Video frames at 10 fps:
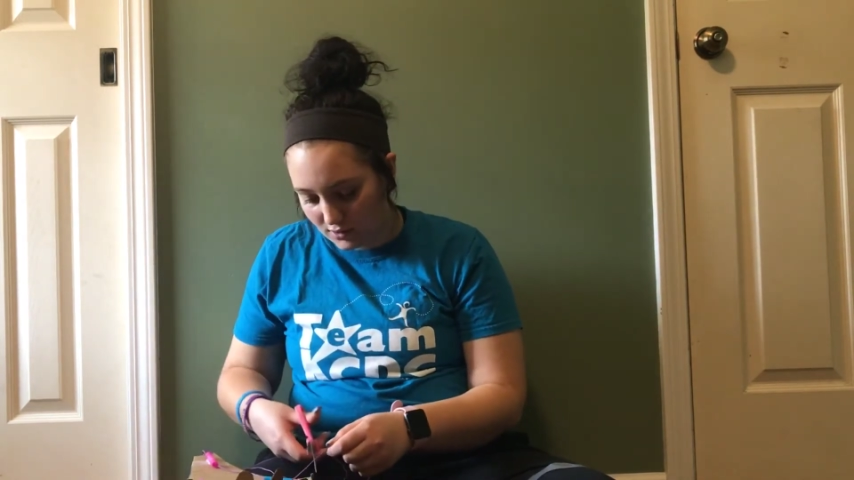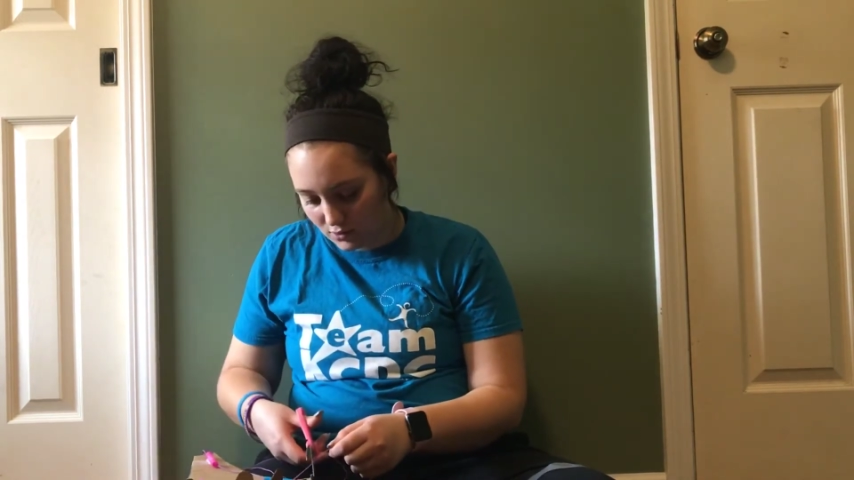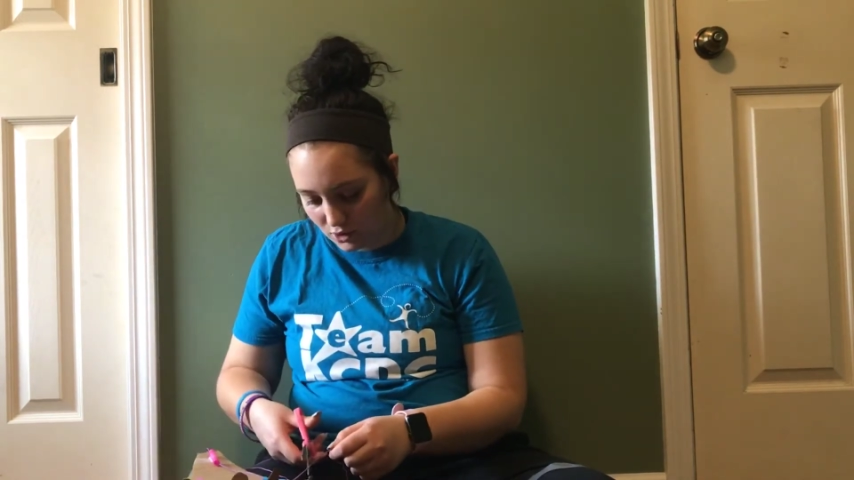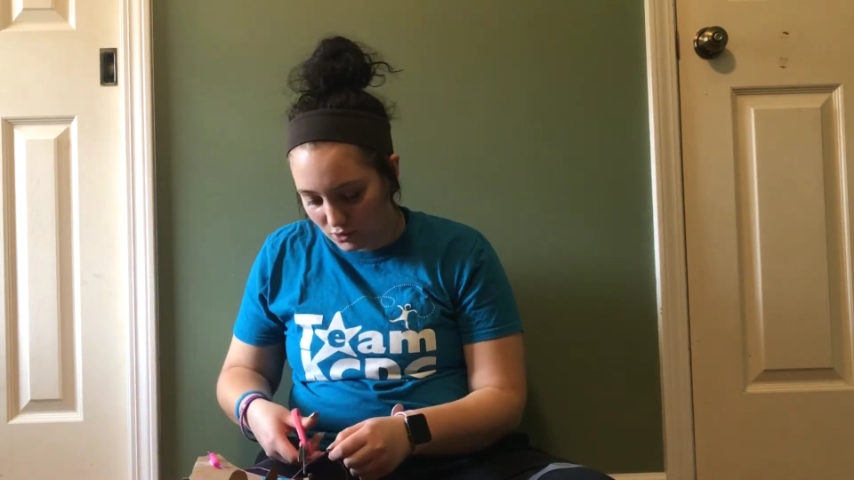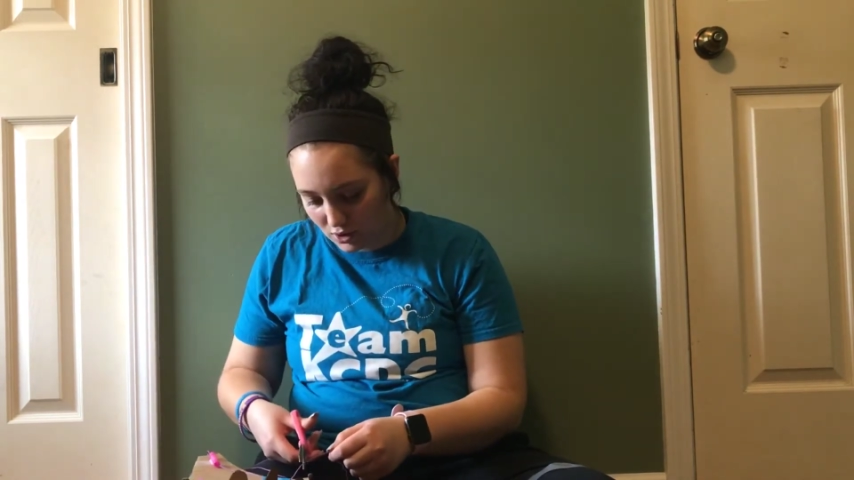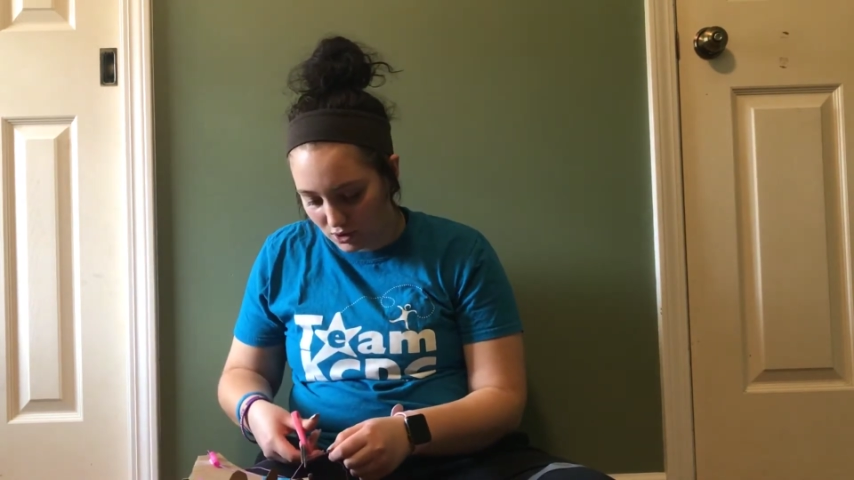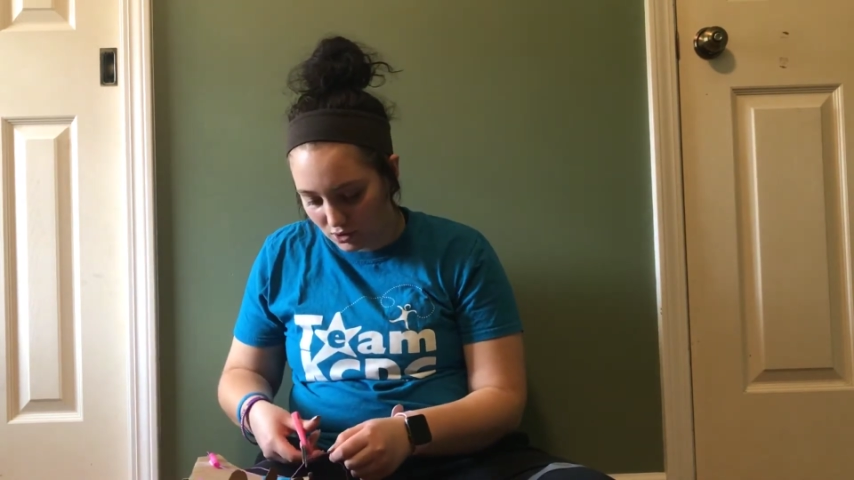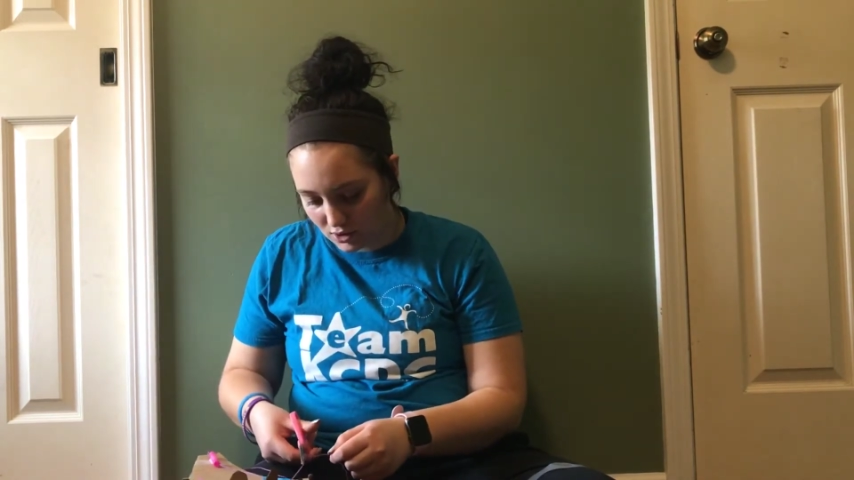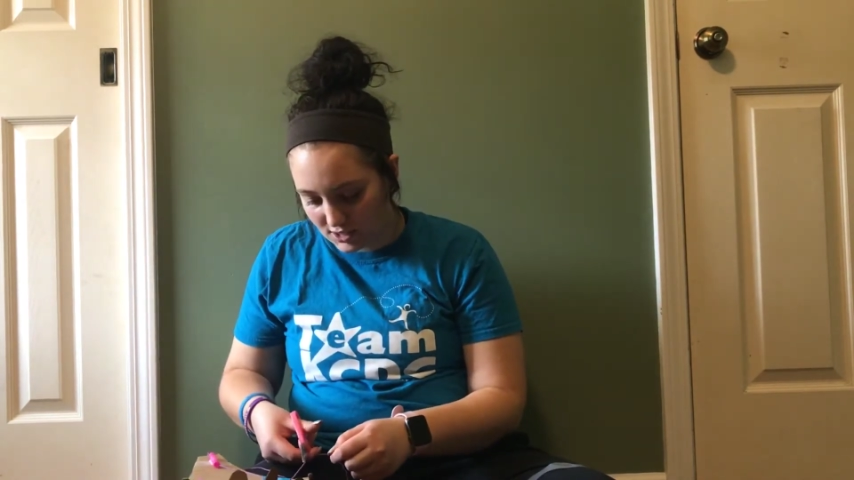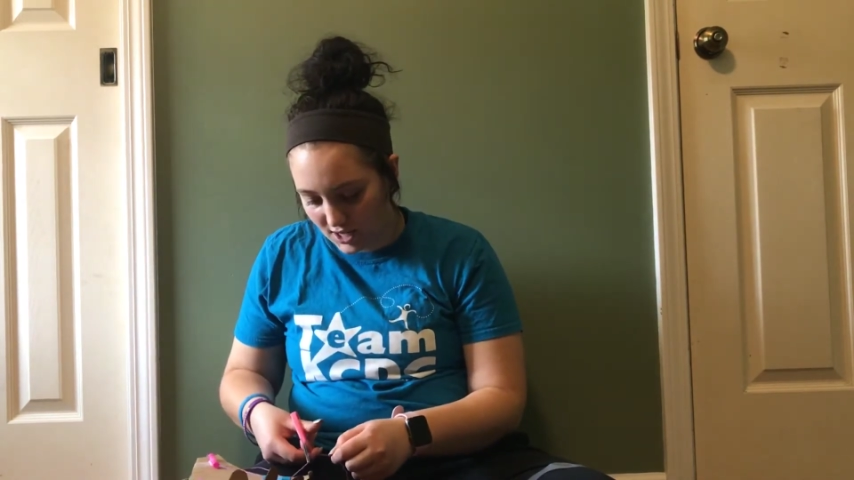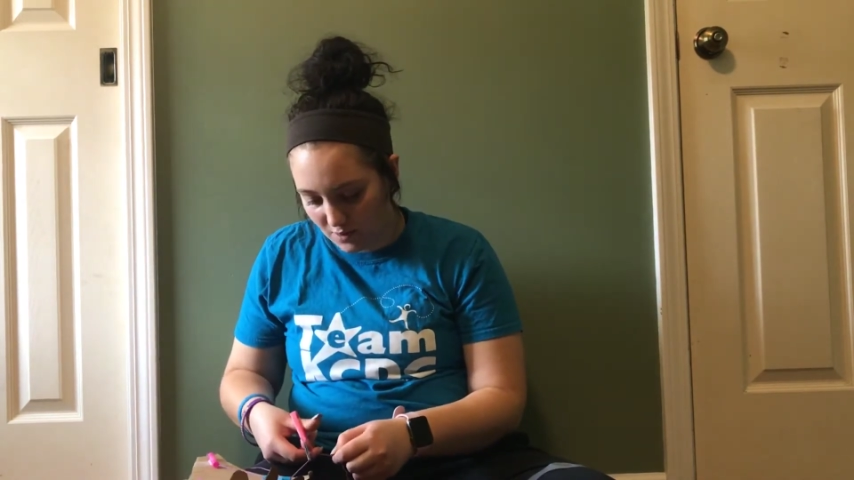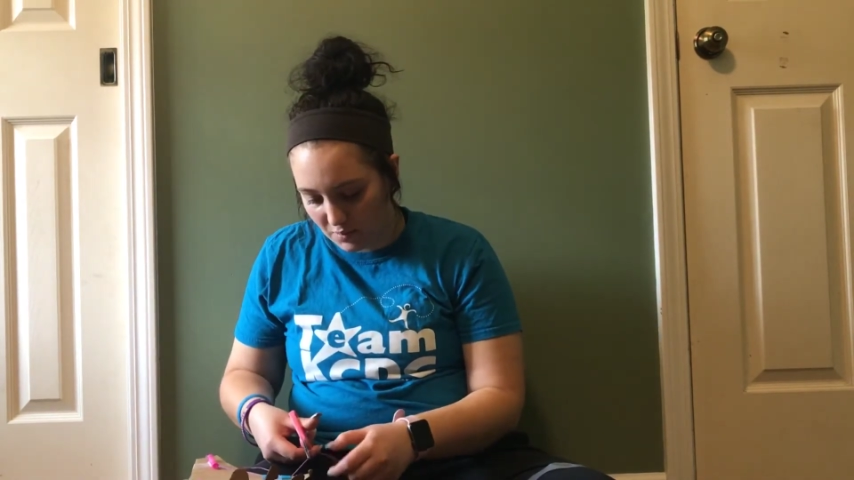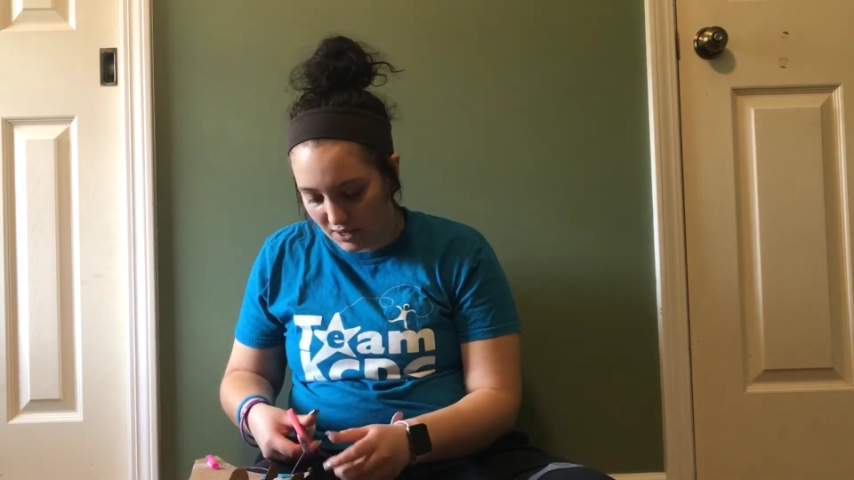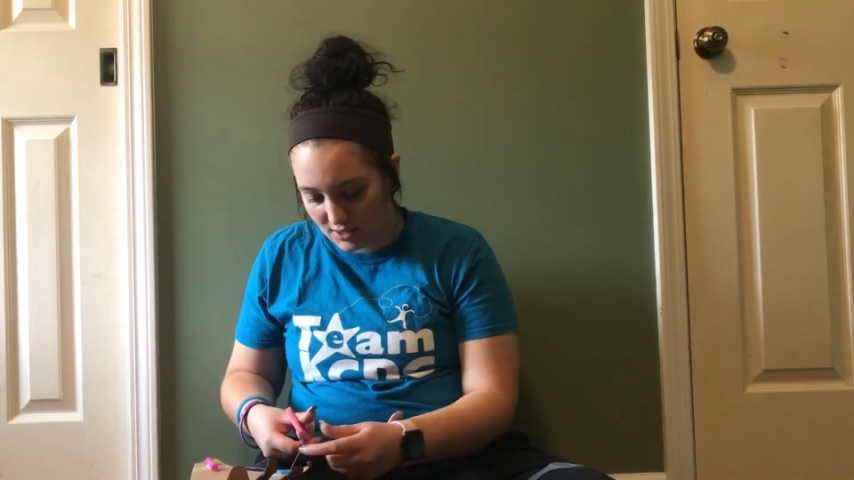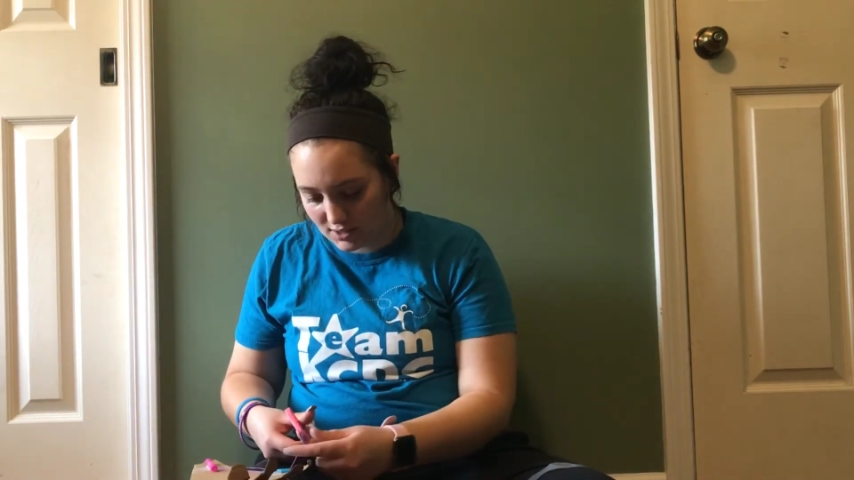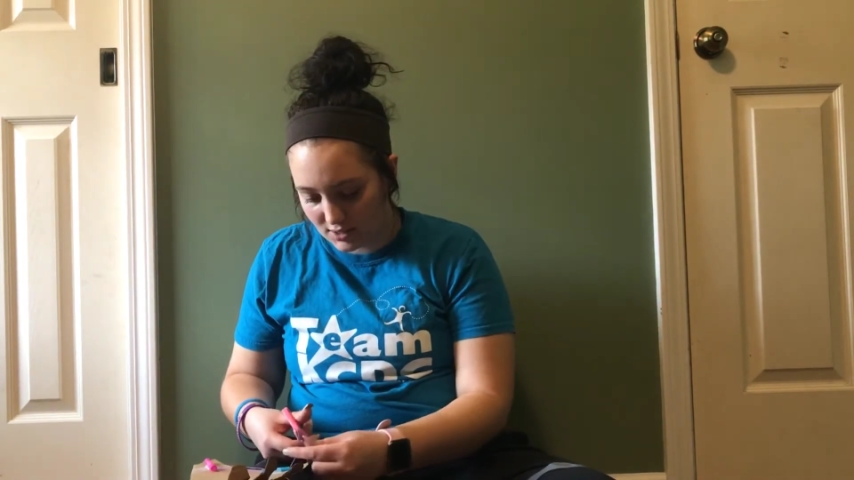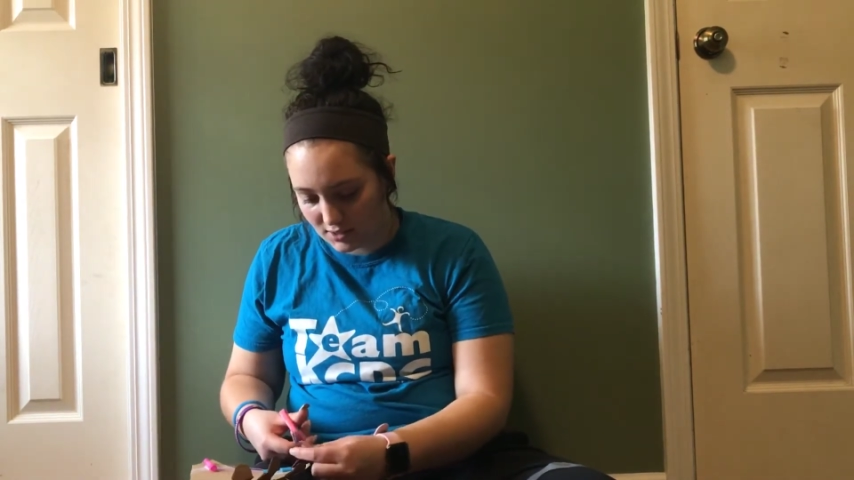you can tape it